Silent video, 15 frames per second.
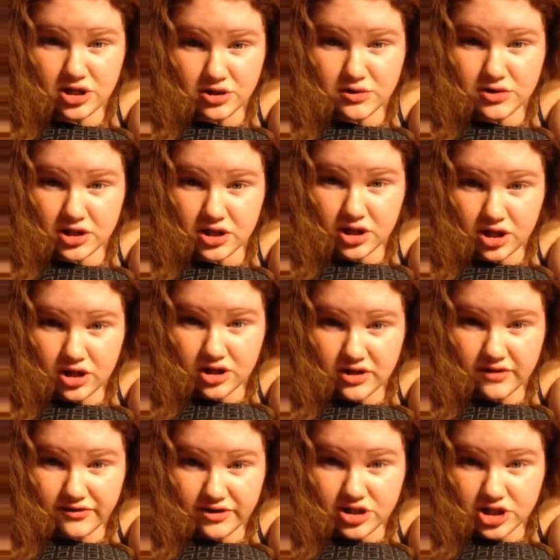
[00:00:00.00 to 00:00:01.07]
using long
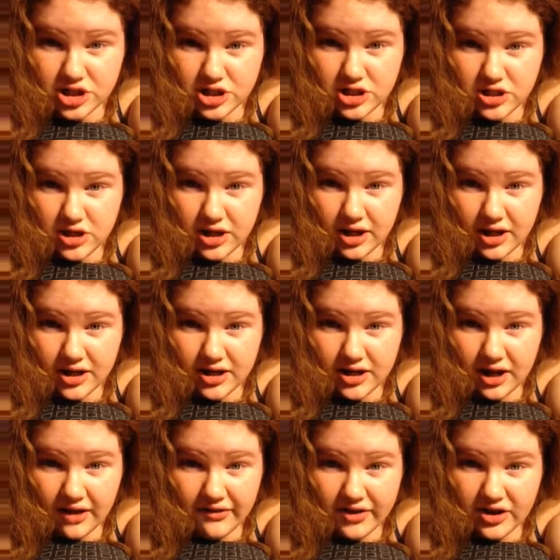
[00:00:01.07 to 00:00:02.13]
division
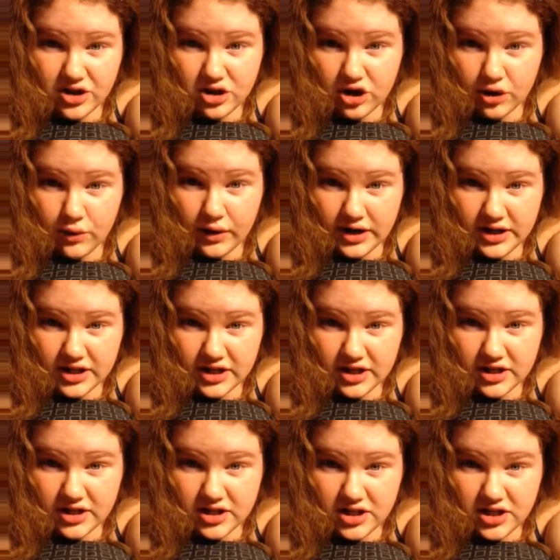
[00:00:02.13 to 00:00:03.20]
and having no
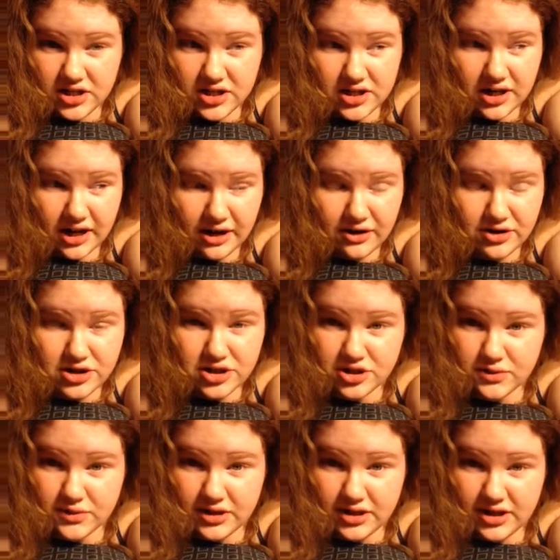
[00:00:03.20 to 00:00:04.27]
idea how to
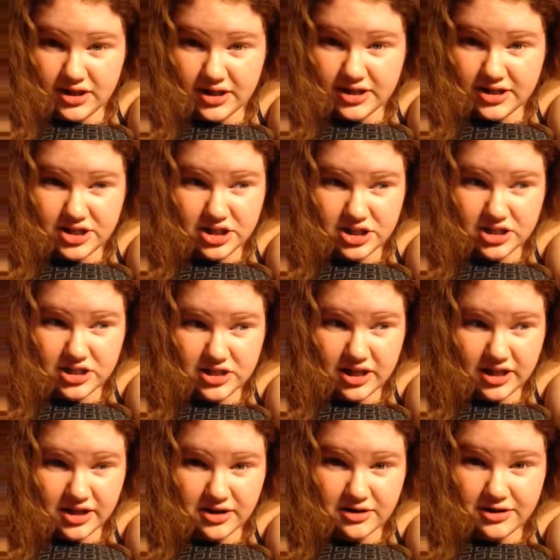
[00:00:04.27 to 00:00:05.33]
do it. It's just
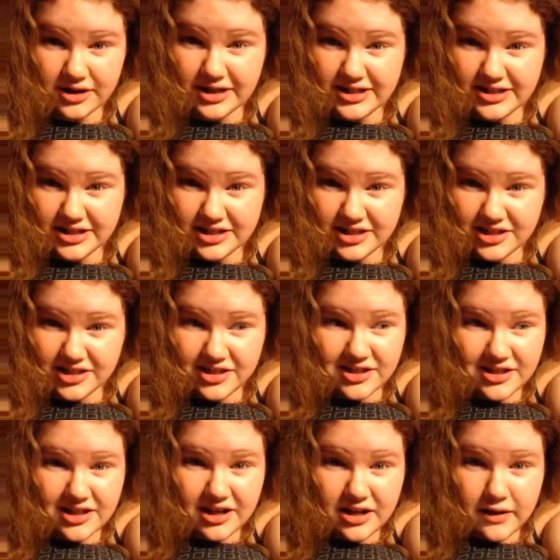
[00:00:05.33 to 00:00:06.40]
like crazy
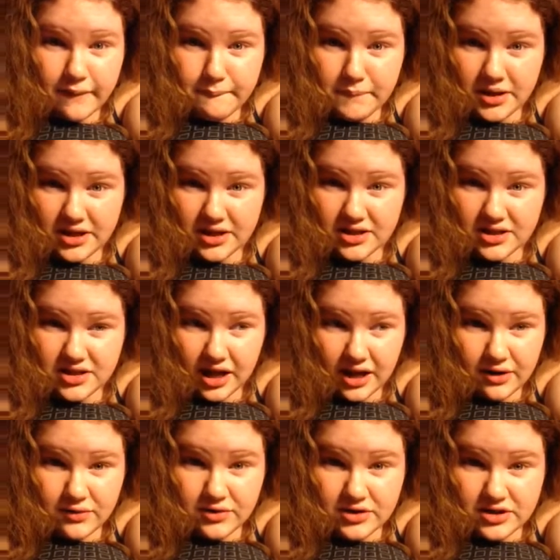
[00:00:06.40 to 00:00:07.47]
because
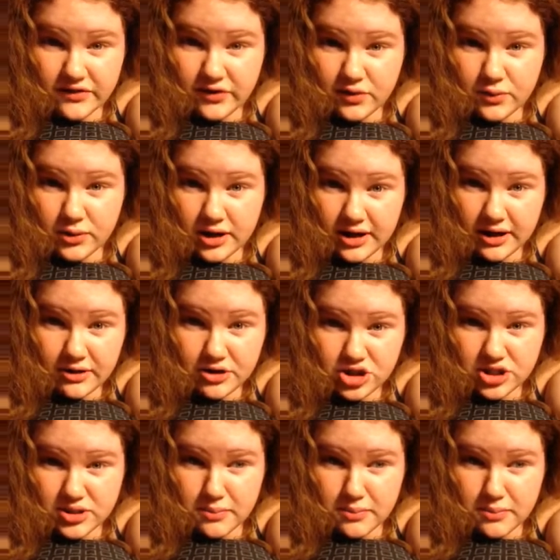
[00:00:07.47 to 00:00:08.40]
I was even working out just